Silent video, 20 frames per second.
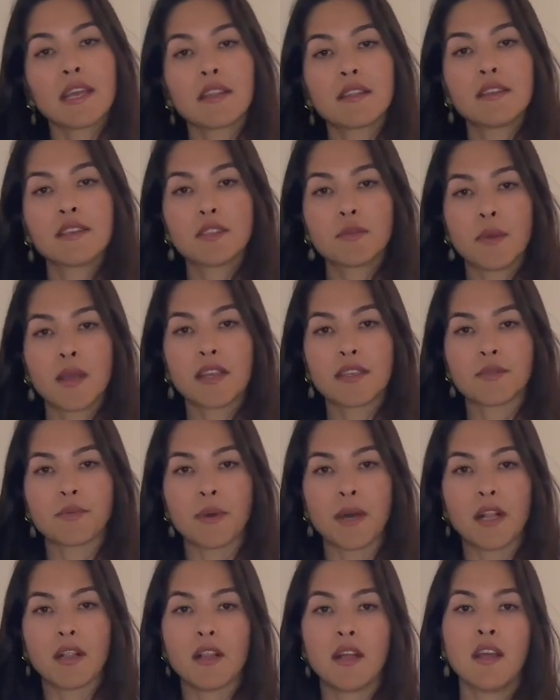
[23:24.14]
it this way as
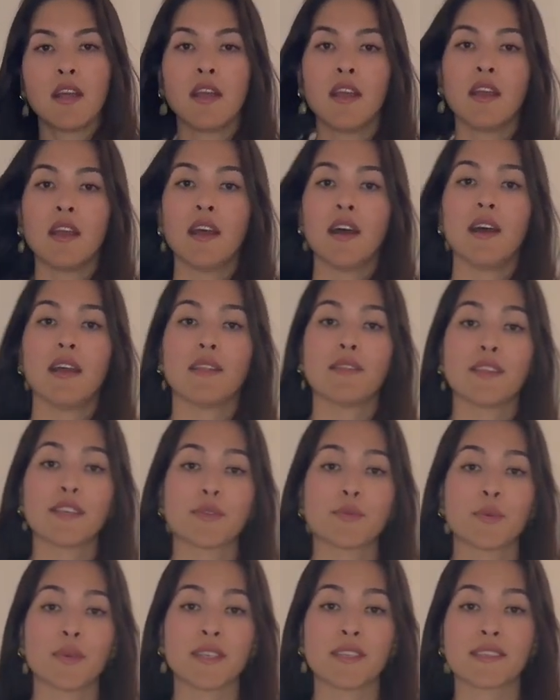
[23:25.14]
well.
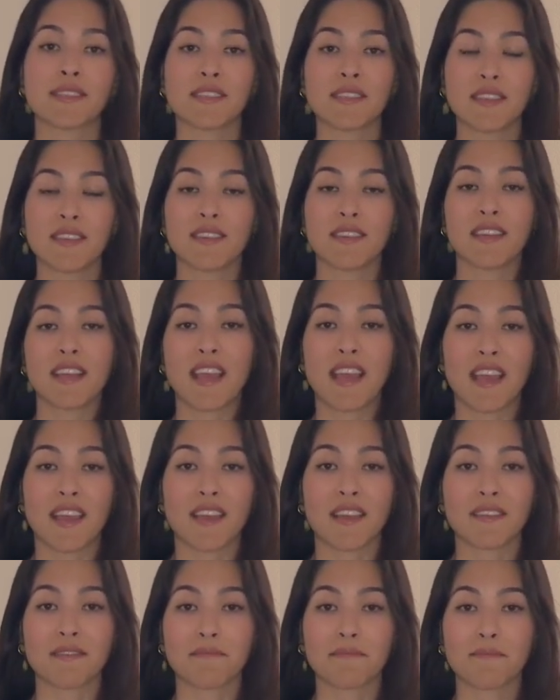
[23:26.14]
This was
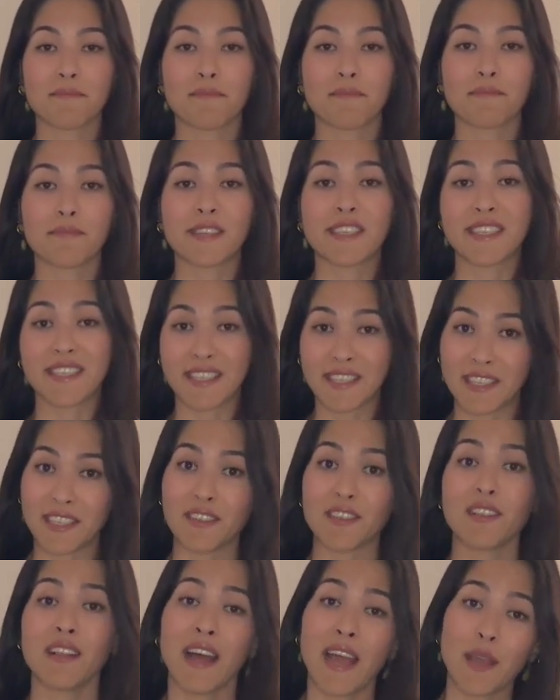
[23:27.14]
a
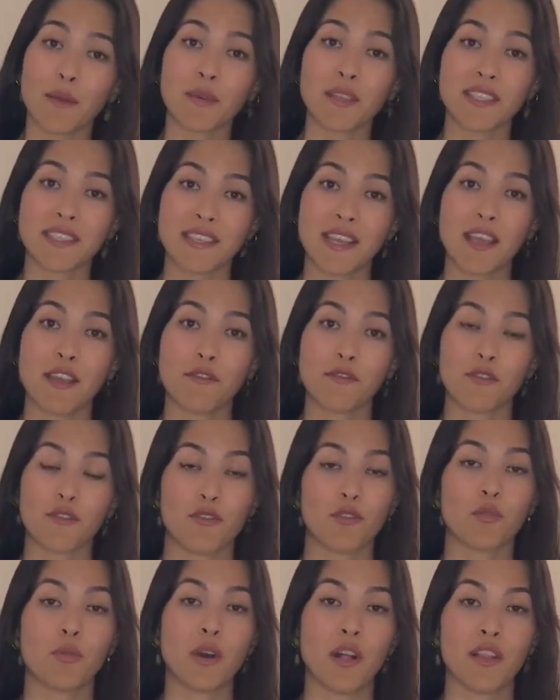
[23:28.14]
steal, I would say, for the
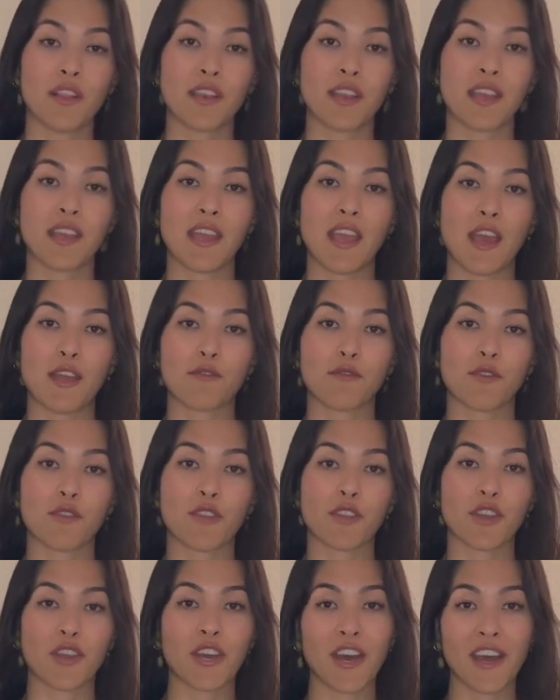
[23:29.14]
quality and for
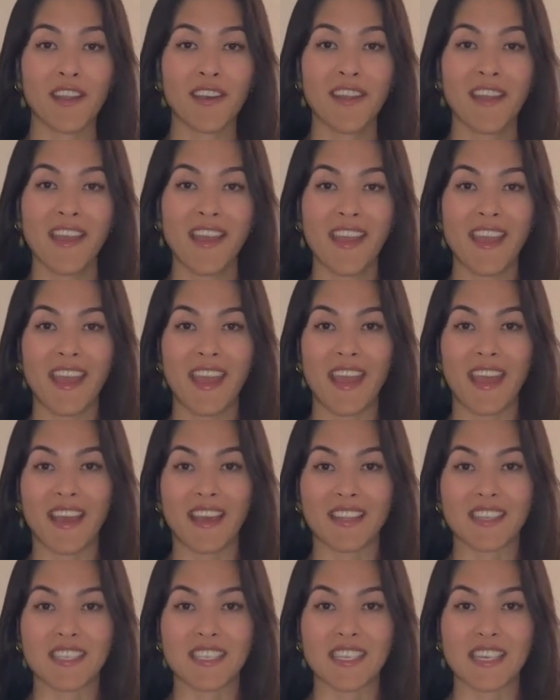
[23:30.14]
the cut.
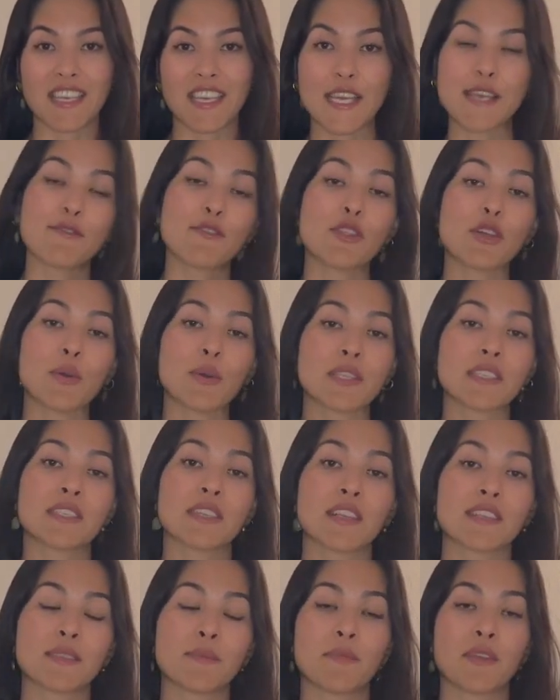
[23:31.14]
And even though it's
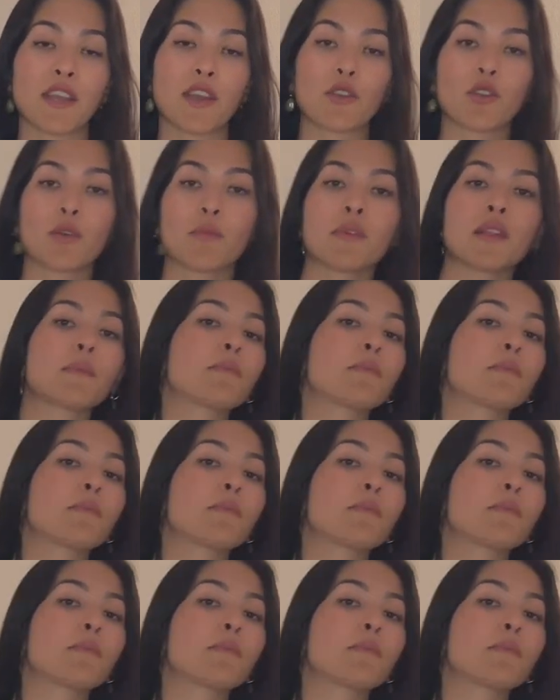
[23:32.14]
not something I normally